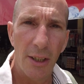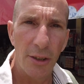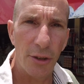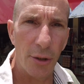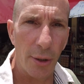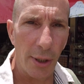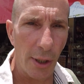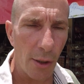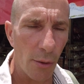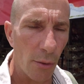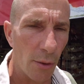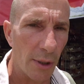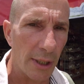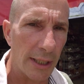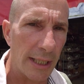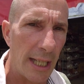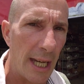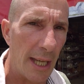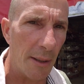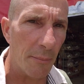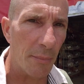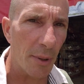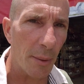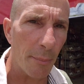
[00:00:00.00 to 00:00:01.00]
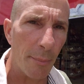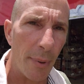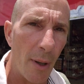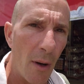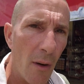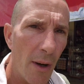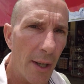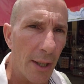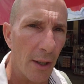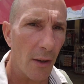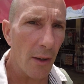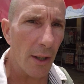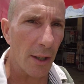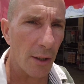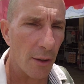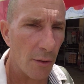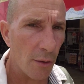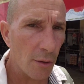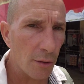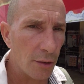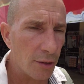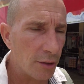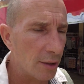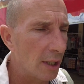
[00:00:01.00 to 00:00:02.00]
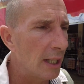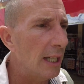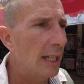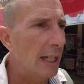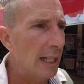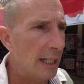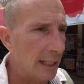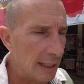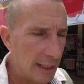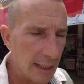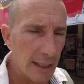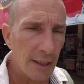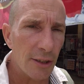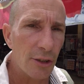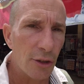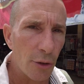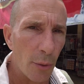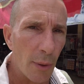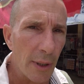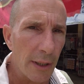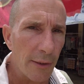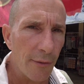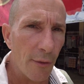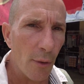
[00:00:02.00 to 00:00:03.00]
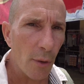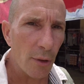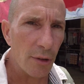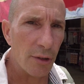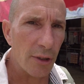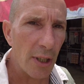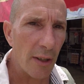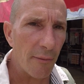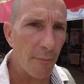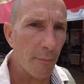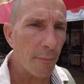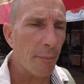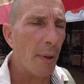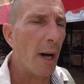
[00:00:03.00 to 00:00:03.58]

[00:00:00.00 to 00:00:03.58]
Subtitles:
doing all again. But Pi and I, of course, it is 24/7.